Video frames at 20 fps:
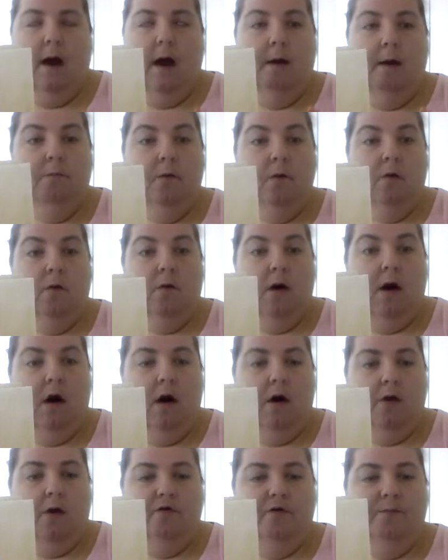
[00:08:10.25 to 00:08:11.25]
I'm not
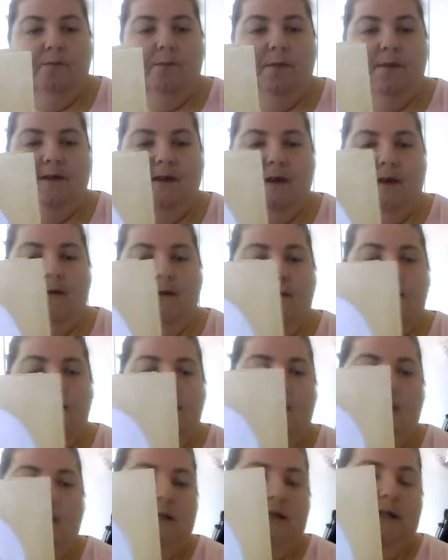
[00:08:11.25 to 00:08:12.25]
100%
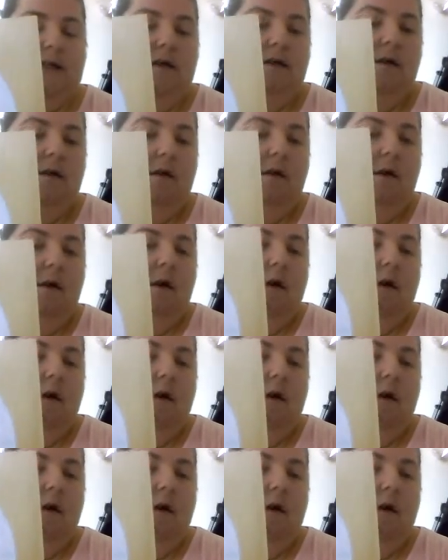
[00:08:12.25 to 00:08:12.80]
certain.